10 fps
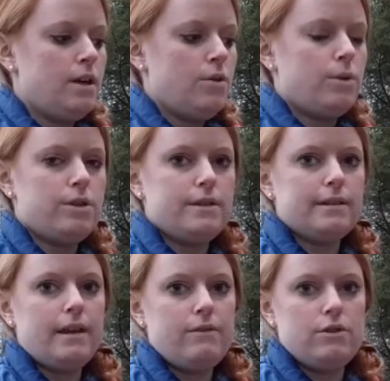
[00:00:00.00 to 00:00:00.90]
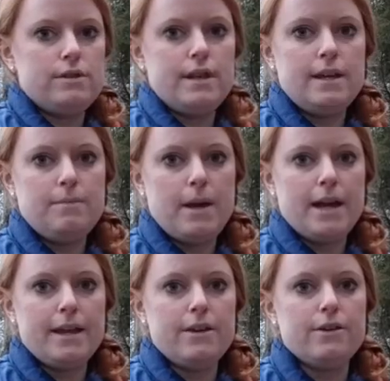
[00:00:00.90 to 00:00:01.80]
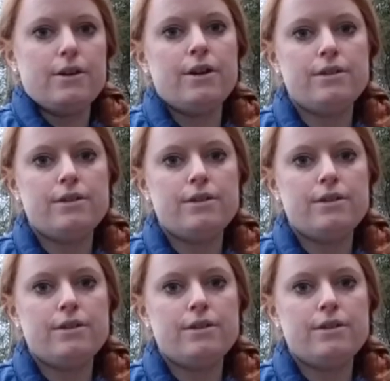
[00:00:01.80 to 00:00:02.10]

where this lever's back here.